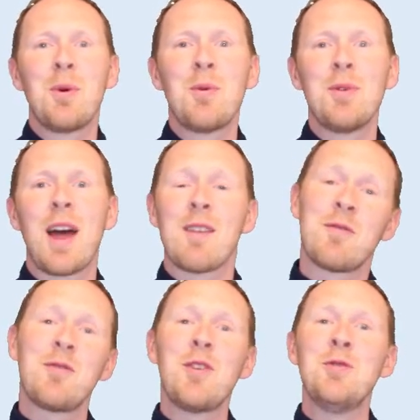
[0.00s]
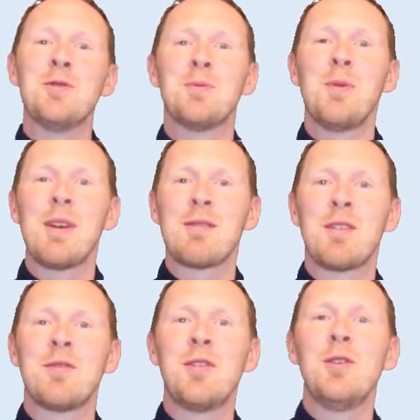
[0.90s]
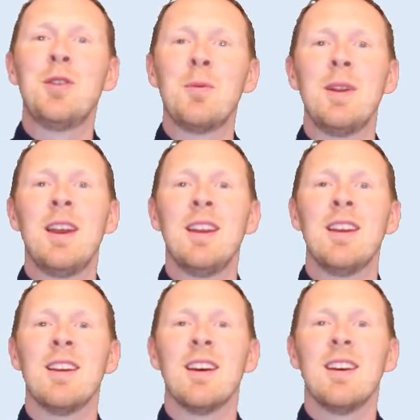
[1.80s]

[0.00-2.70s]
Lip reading: we wouldn't have food. We wouldn't have the food that we needed.